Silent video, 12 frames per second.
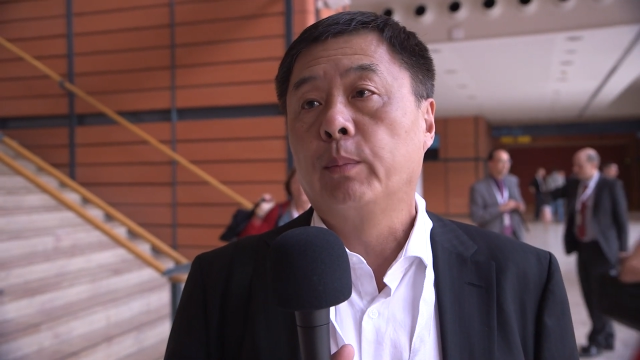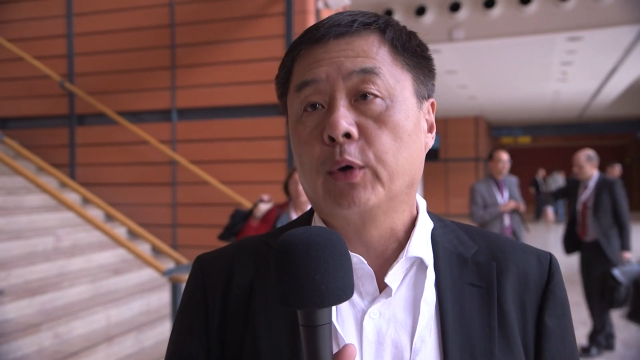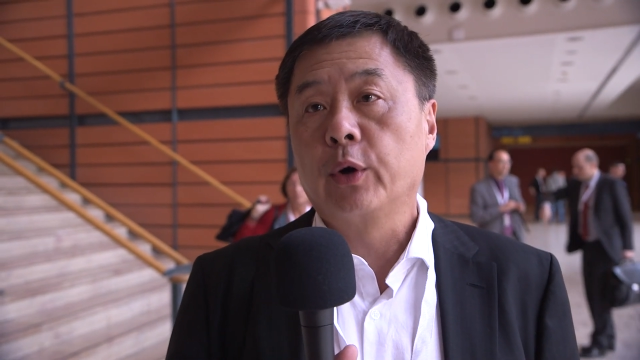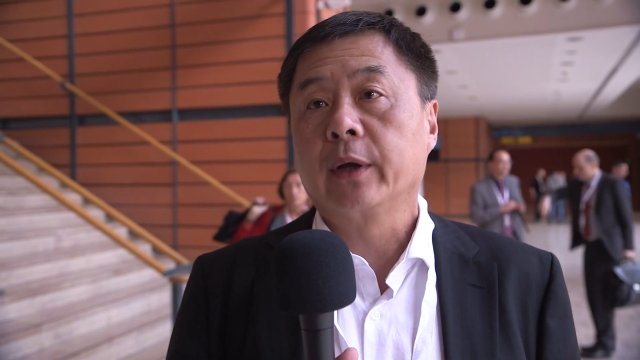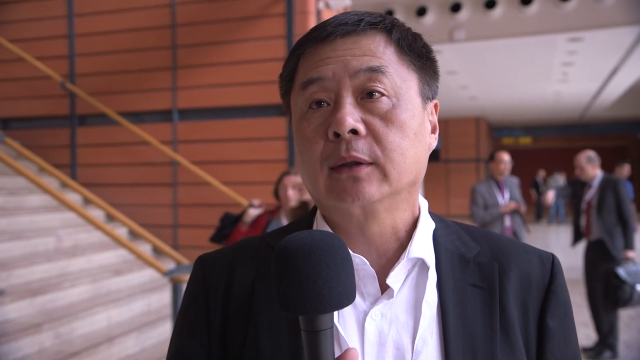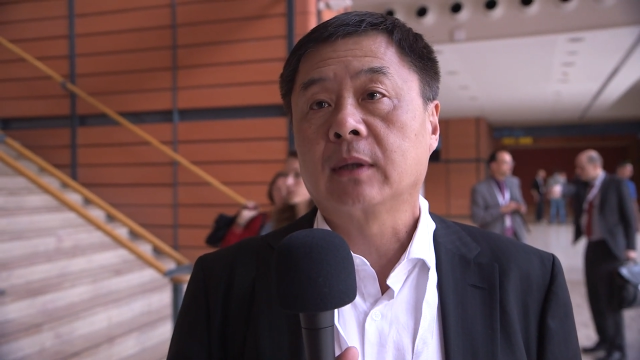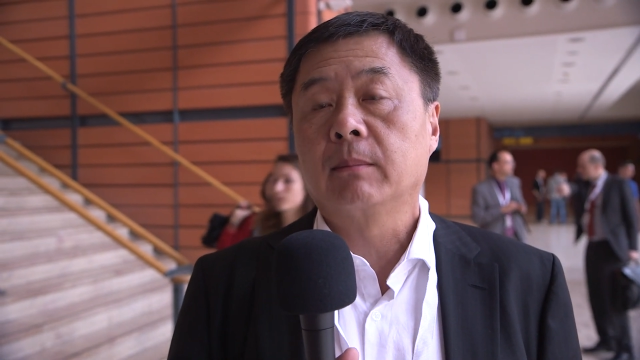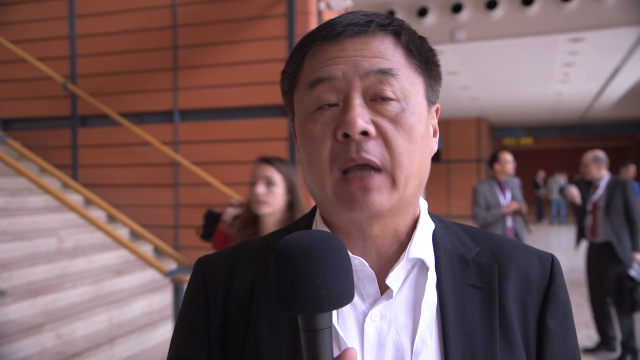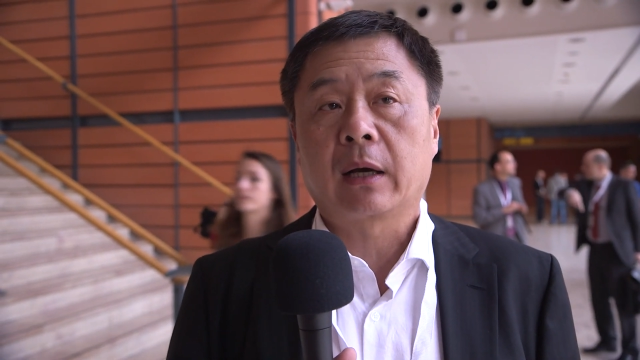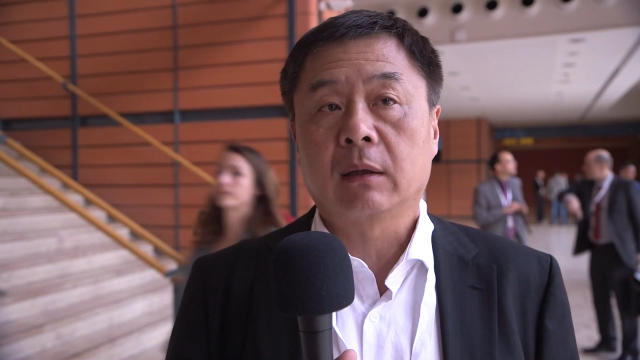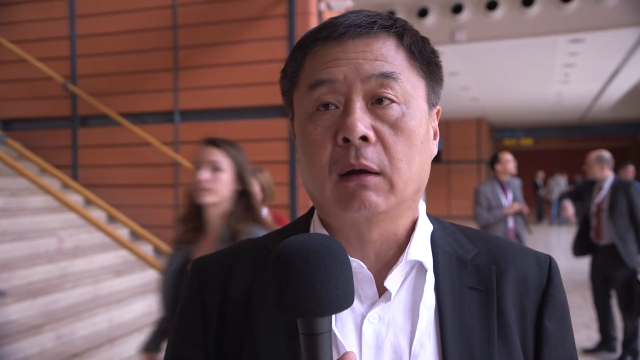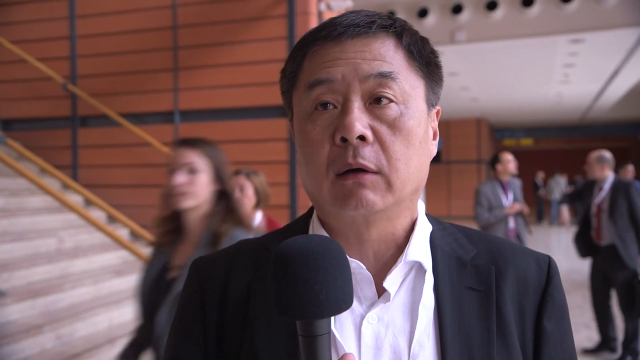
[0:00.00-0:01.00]
bring some
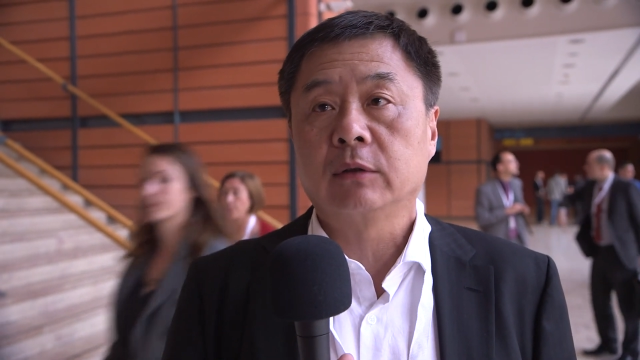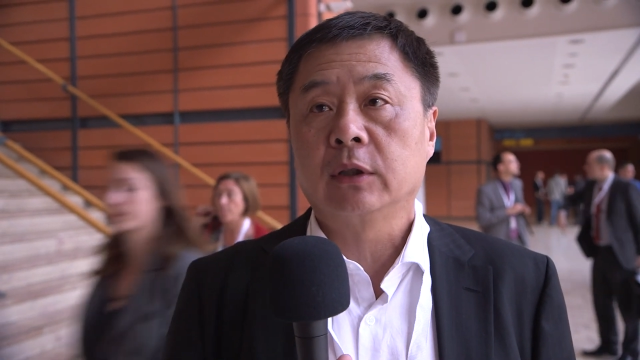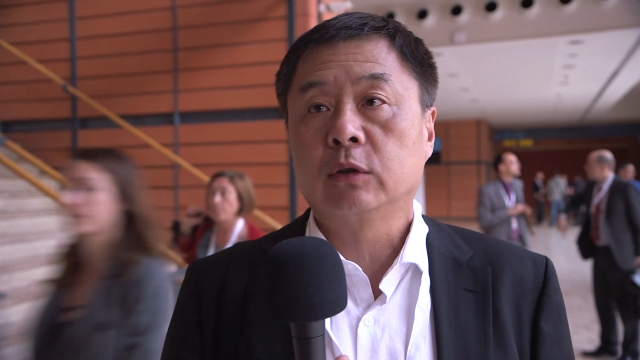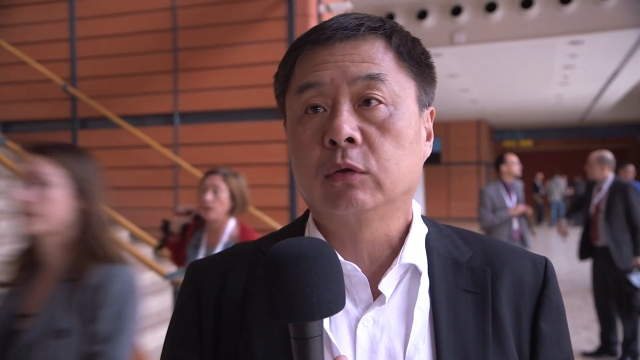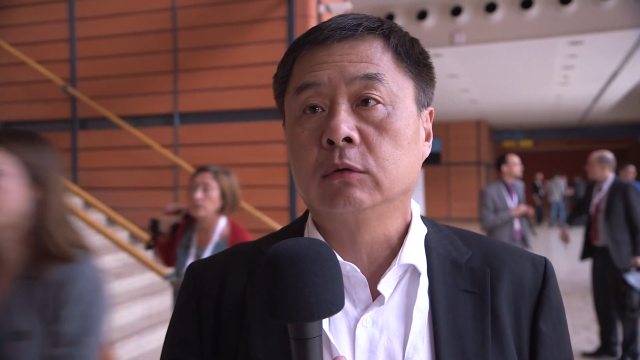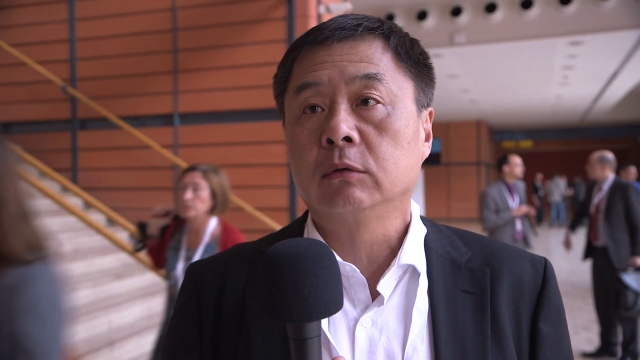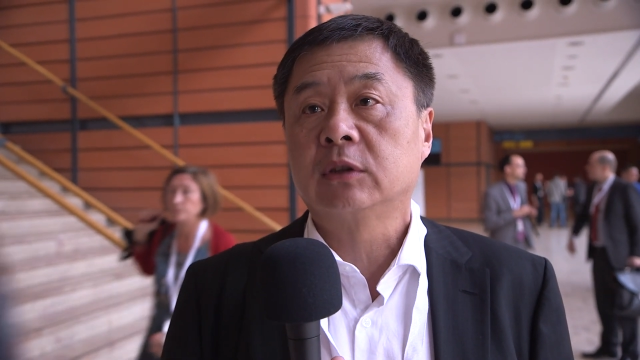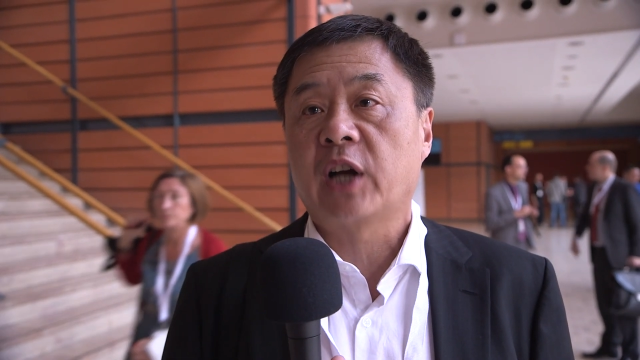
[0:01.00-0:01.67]
technology to